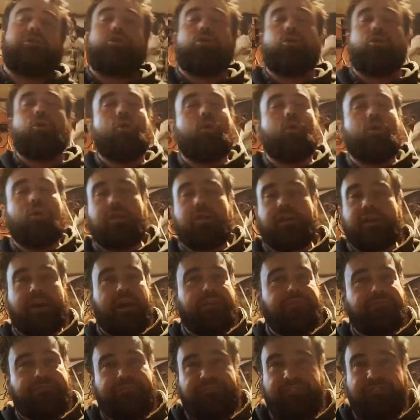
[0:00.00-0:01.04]
are cruel and
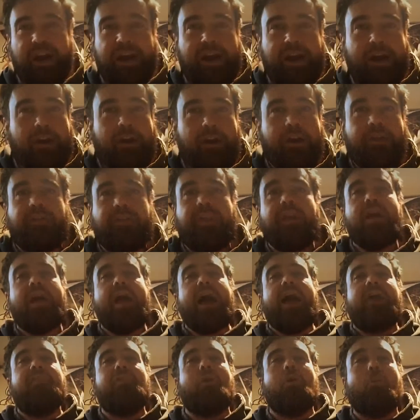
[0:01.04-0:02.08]
unfair, and
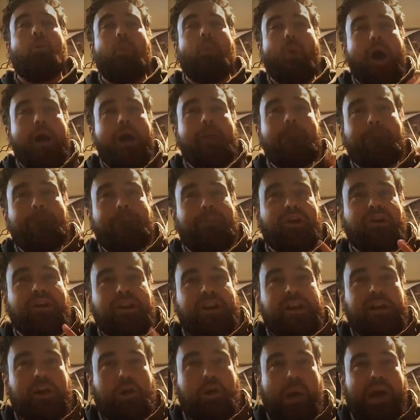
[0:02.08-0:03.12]
the one
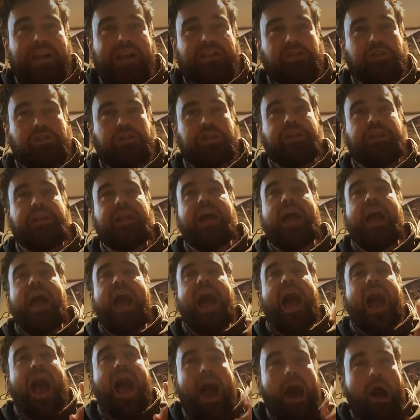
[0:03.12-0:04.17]
burning question:
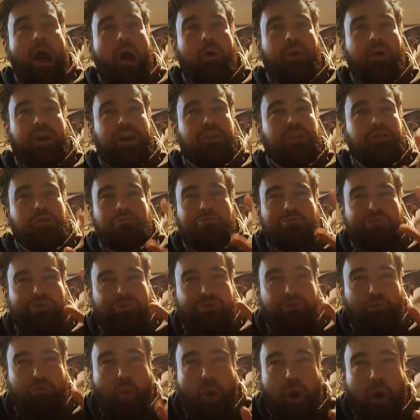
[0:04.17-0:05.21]
how can you
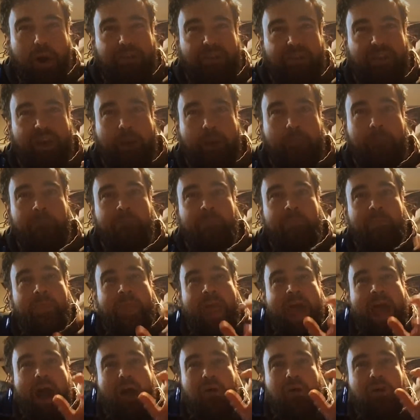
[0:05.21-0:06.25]
thwart them?
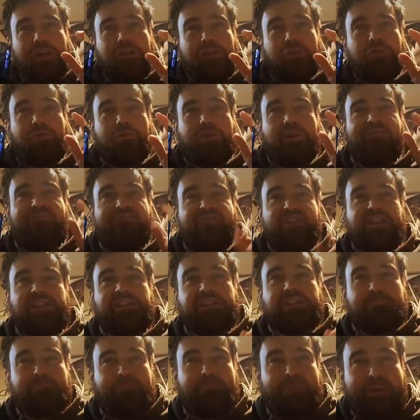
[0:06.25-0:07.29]
How can you
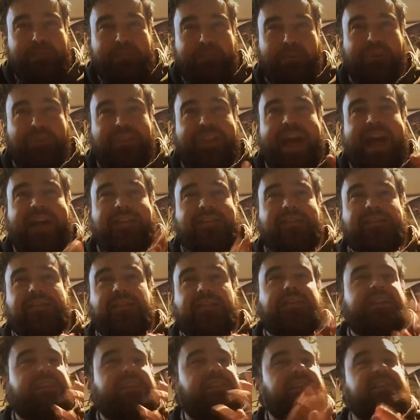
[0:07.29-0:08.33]
convince people not
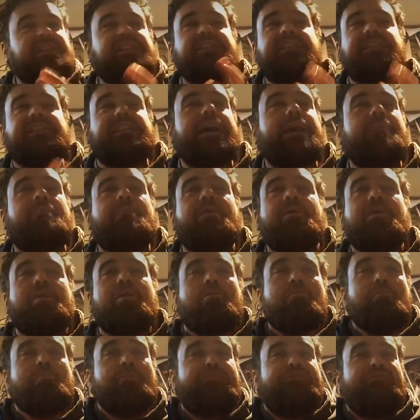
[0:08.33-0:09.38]
to listen to them
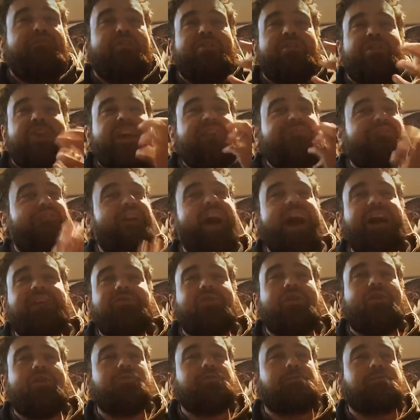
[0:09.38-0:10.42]
before they
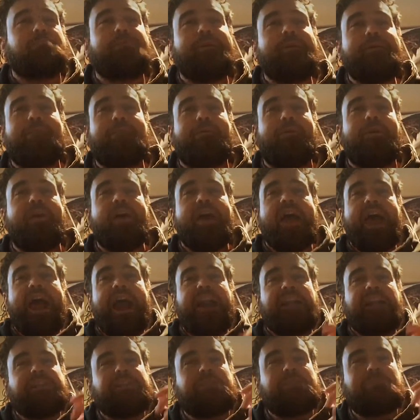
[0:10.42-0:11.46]
find those people
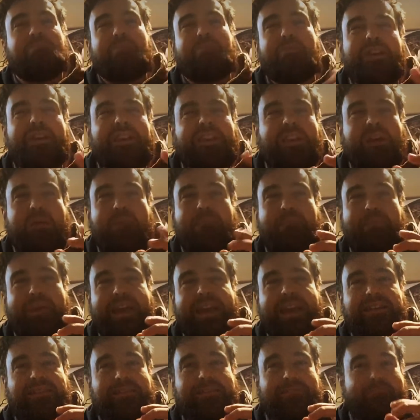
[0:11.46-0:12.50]
and exploit their
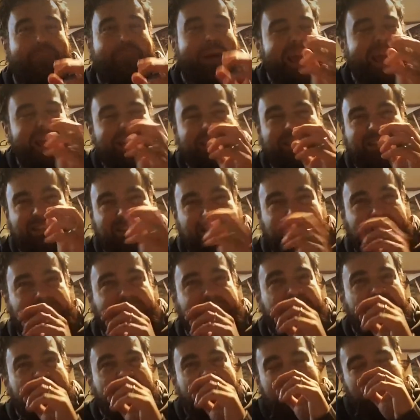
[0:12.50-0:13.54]

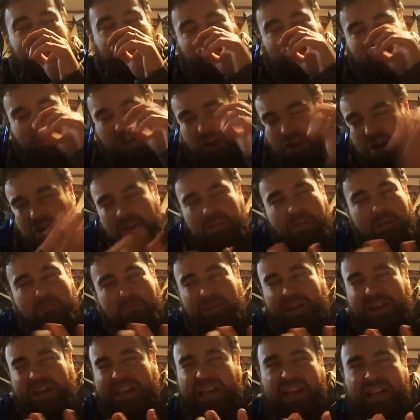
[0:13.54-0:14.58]
biases and turn
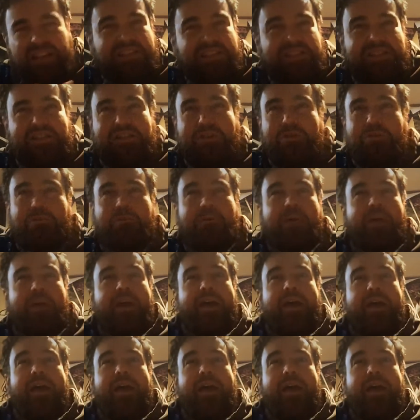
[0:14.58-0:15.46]
them against you?